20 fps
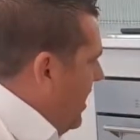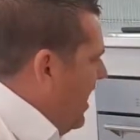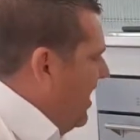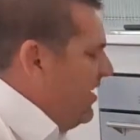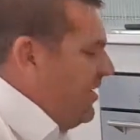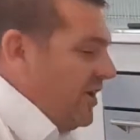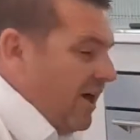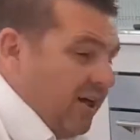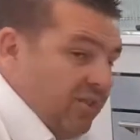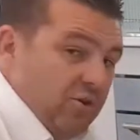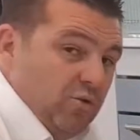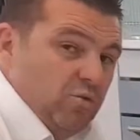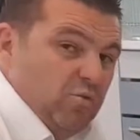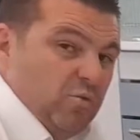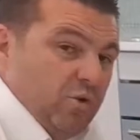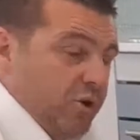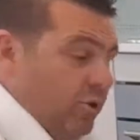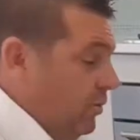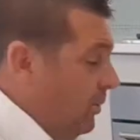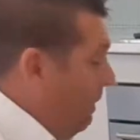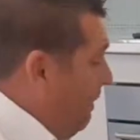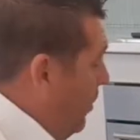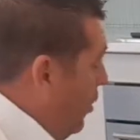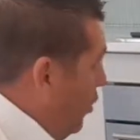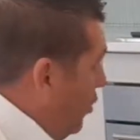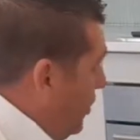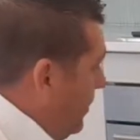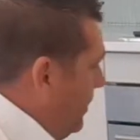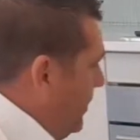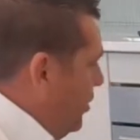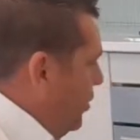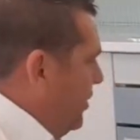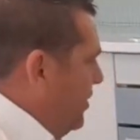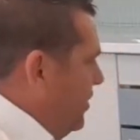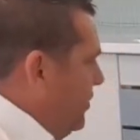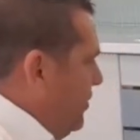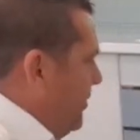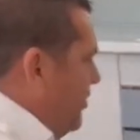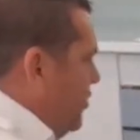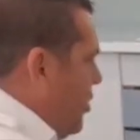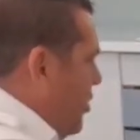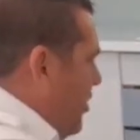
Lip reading: Another real important point that we've